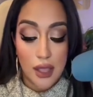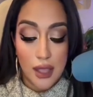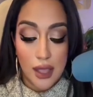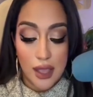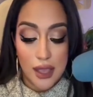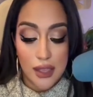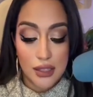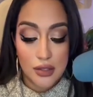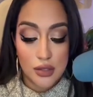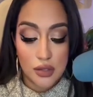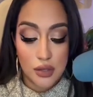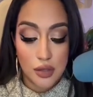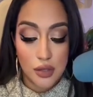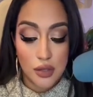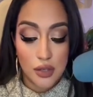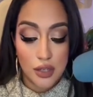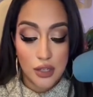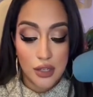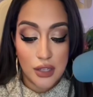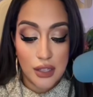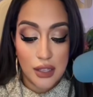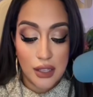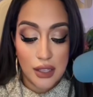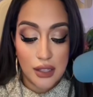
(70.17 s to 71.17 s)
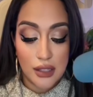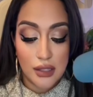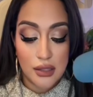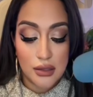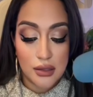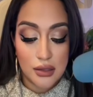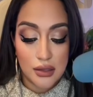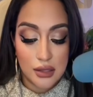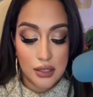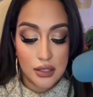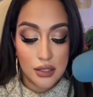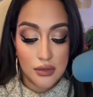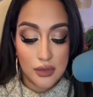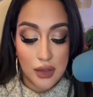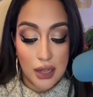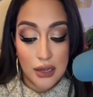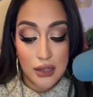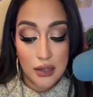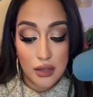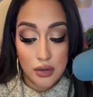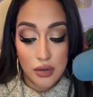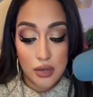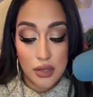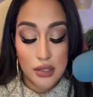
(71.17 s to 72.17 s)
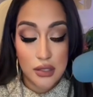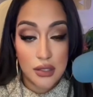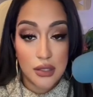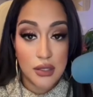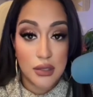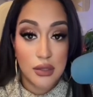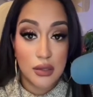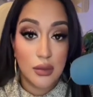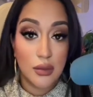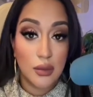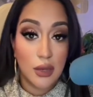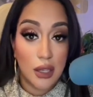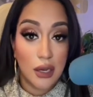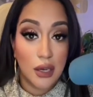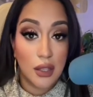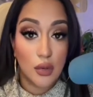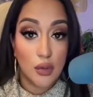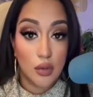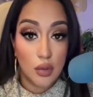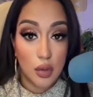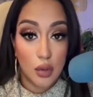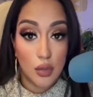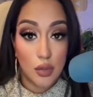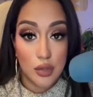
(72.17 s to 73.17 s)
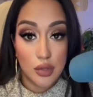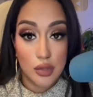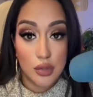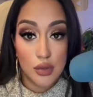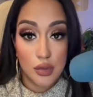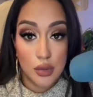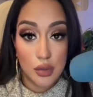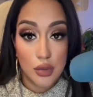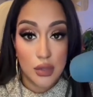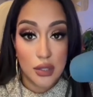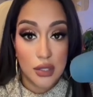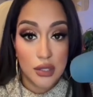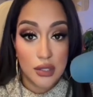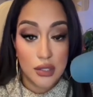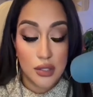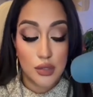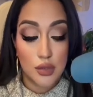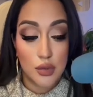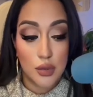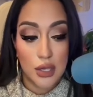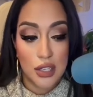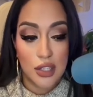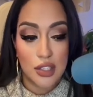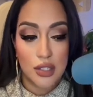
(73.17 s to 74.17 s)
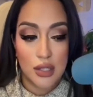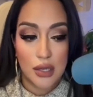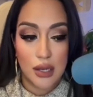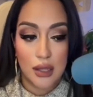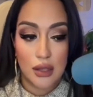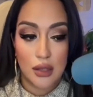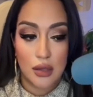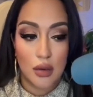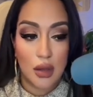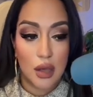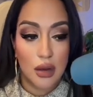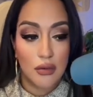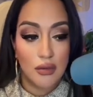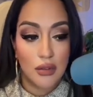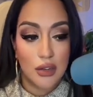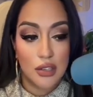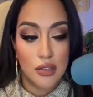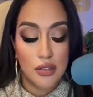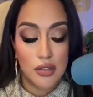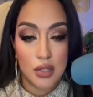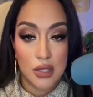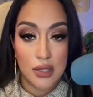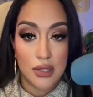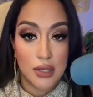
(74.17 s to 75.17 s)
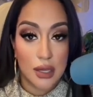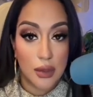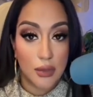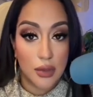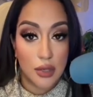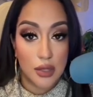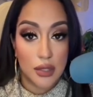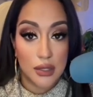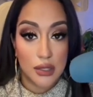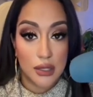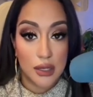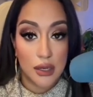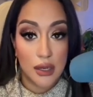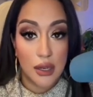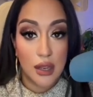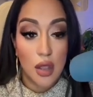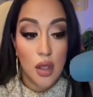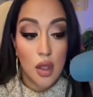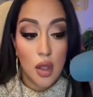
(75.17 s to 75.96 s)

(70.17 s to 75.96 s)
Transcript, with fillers: And so you're going to get this valid criticism letting you know what to do with the situation. Like, yo, I don't really trust that person.